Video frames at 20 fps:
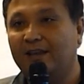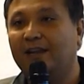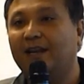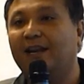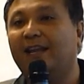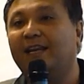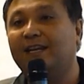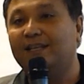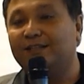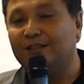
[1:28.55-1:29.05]

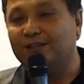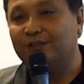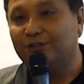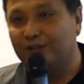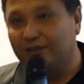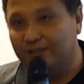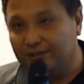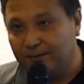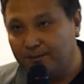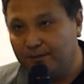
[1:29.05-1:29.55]
Ladies and
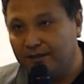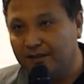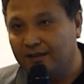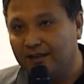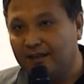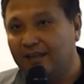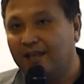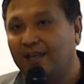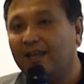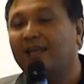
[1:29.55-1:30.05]
gentlemen,
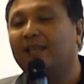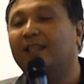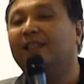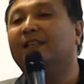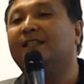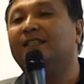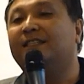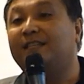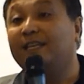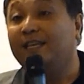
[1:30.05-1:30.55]
the
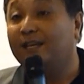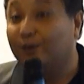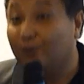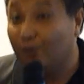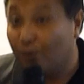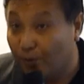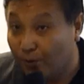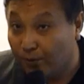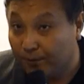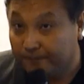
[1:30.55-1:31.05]

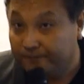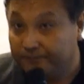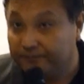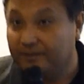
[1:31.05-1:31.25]
CEO,